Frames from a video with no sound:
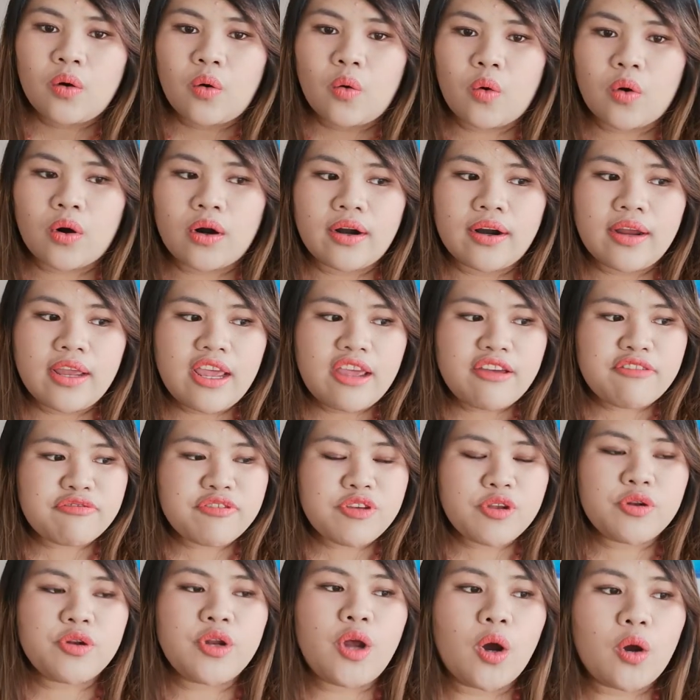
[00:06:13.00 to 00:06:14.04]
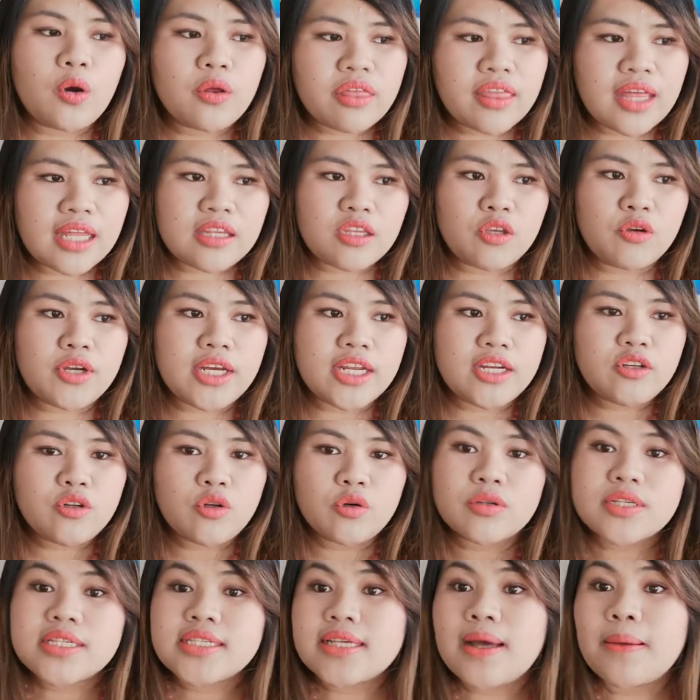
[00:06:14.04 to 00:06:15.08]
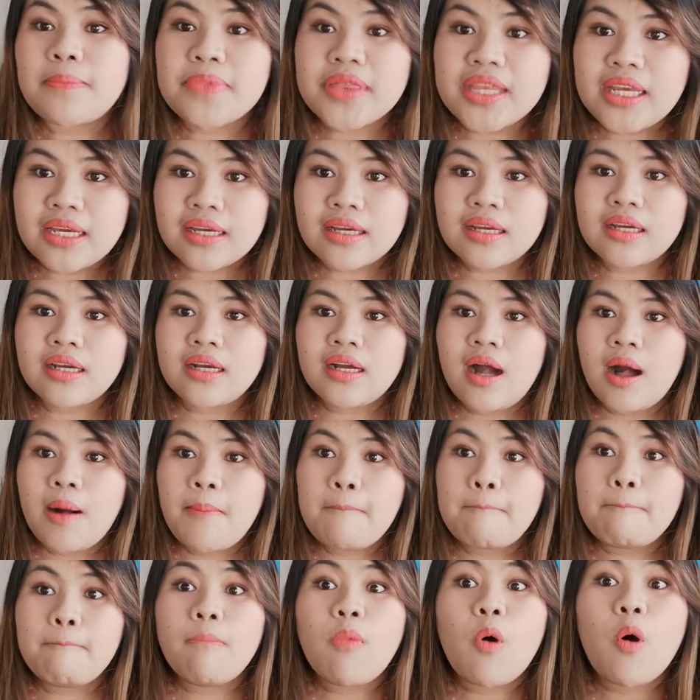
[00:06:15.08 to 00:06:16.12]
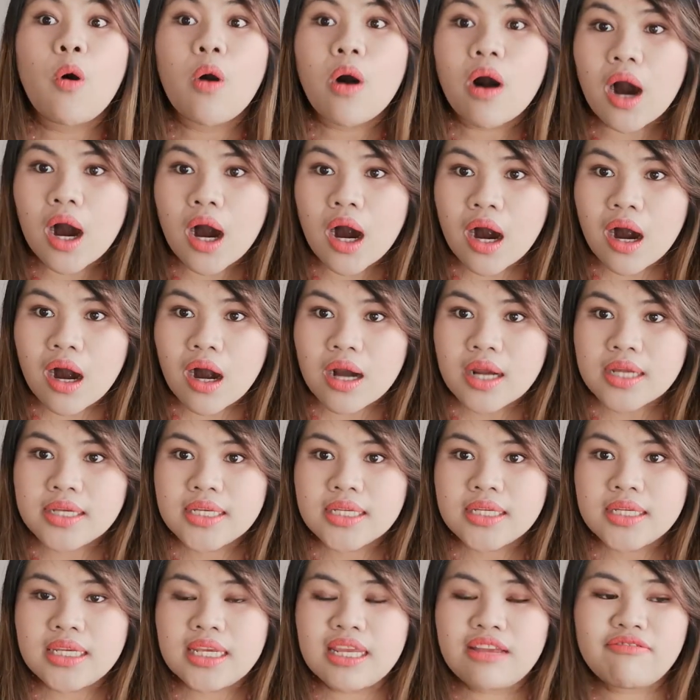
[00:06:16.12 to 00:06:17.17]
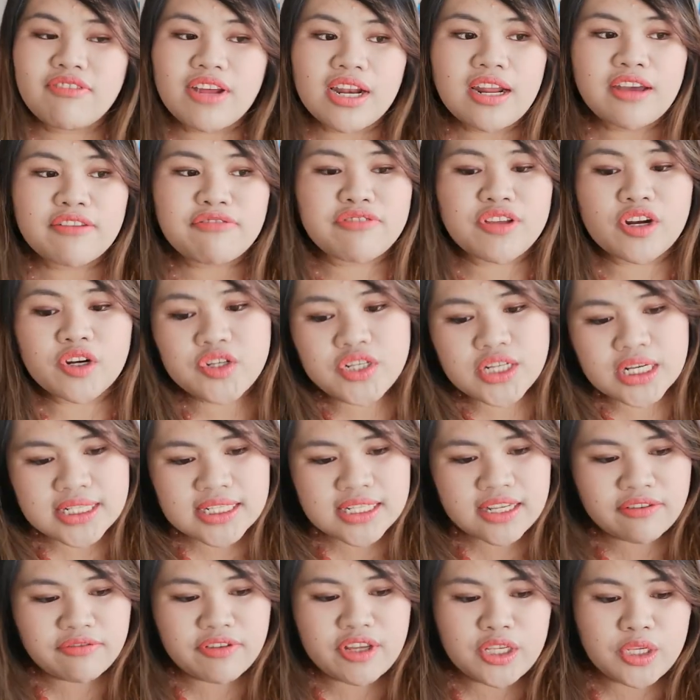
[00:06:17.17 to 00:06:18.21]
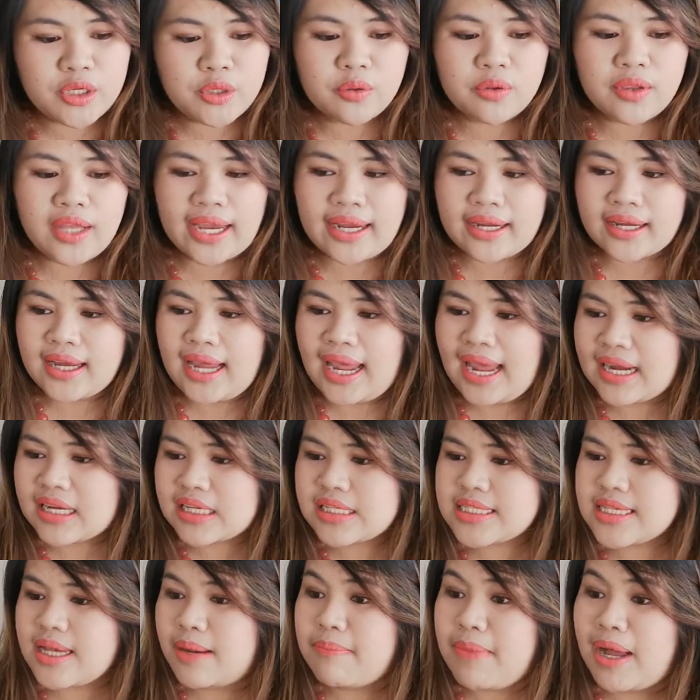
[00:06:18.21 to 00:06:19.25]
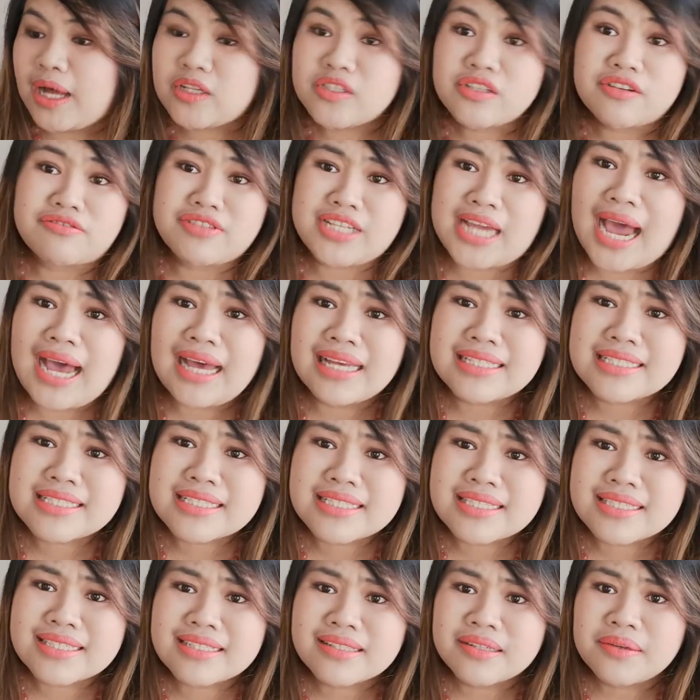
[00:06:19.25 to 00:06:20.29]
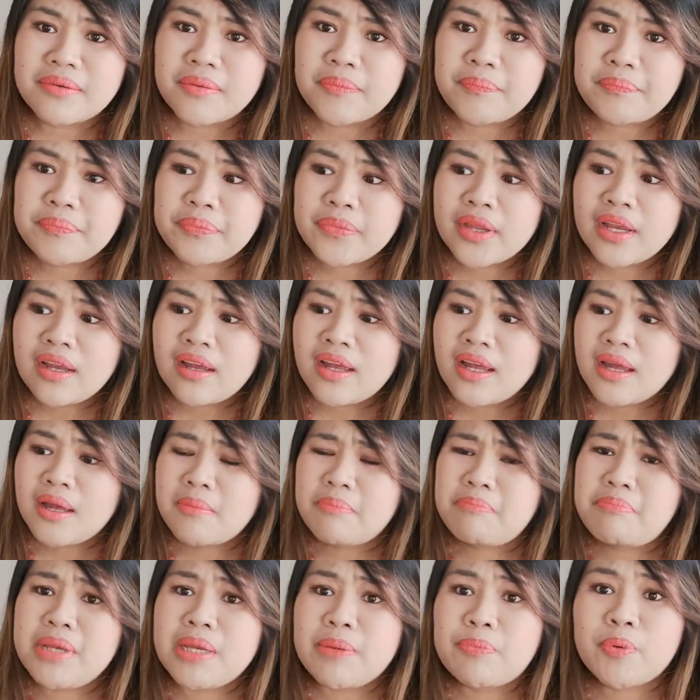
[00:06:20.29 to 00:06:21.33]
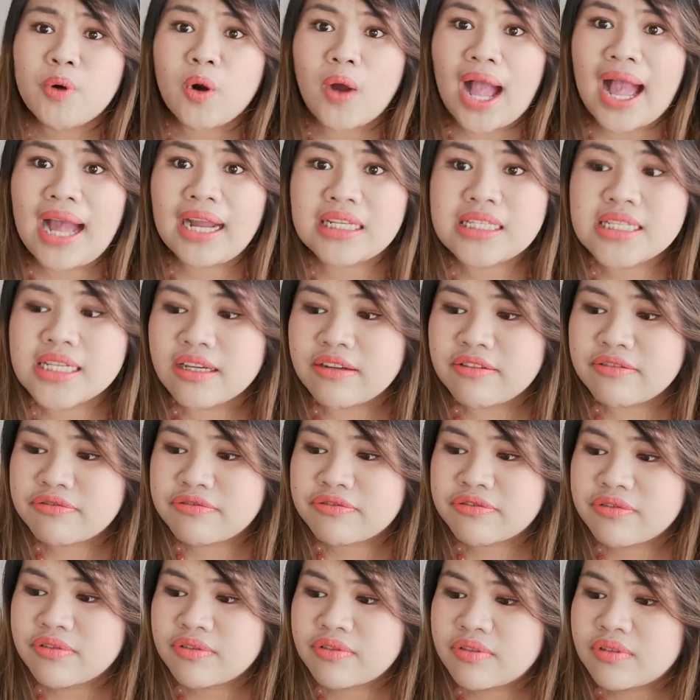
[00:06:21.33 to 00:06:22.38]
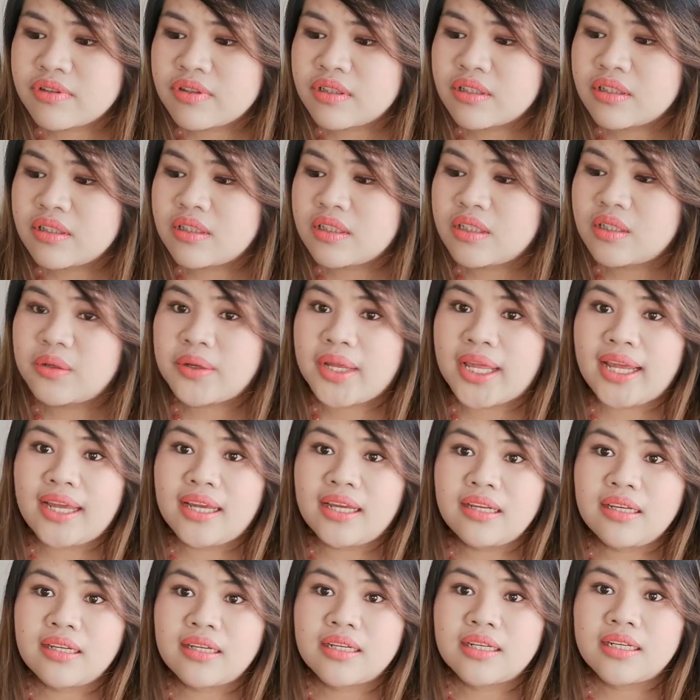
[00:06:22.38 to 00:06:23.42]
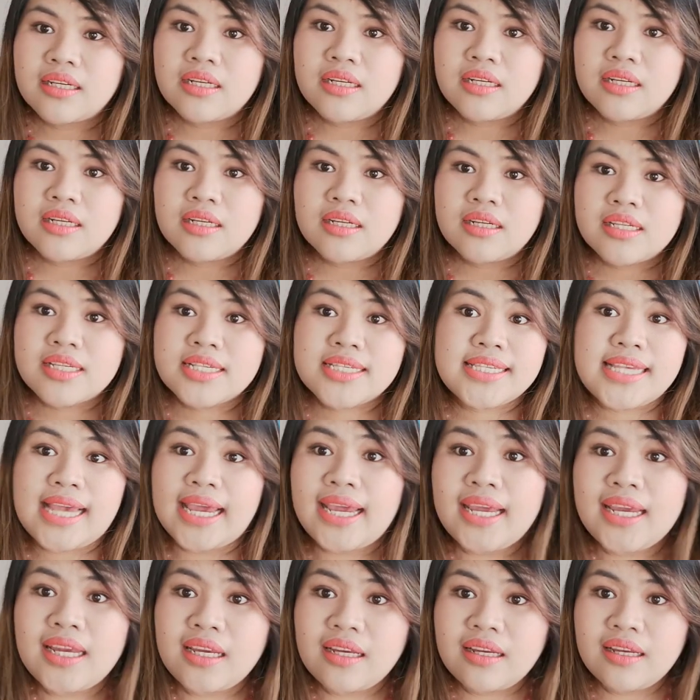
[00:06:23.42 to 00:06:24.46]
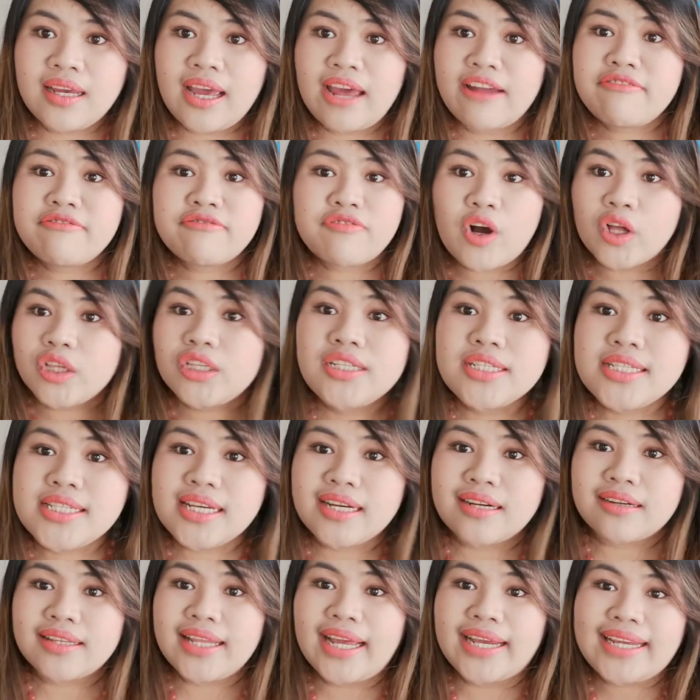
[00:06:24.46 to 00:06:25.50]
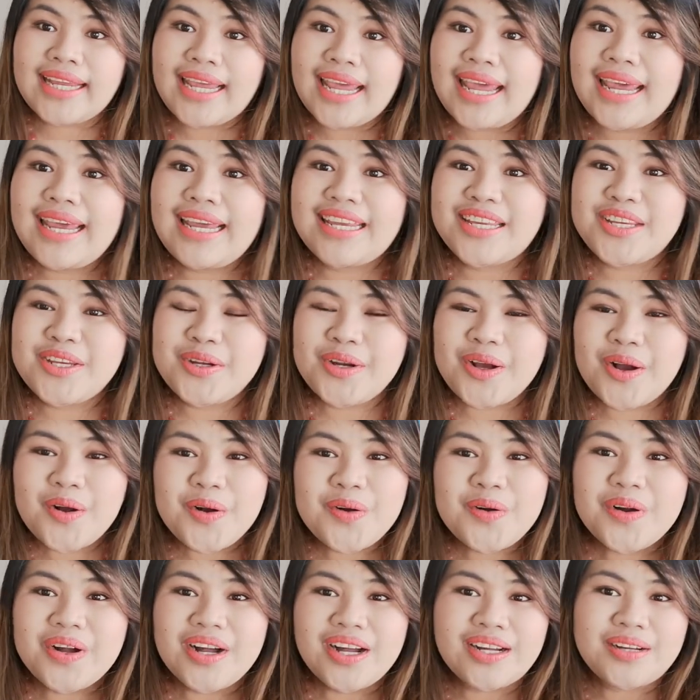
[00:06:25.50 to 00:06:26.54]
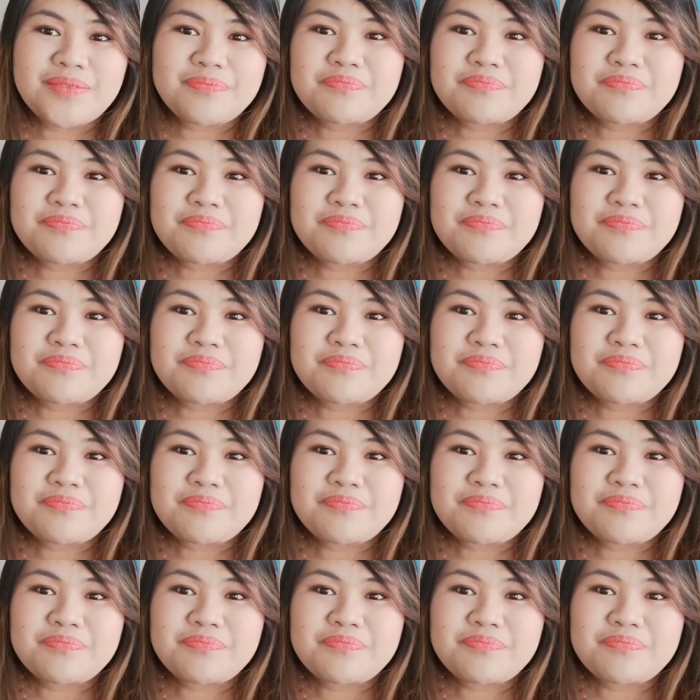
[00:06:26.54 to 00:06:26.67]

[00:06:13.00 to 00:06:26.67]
or if you know that you can do something more, even if they're just giving you like X amount of tasks, be proactive, okay? Say and volunteer, like, hey, you know,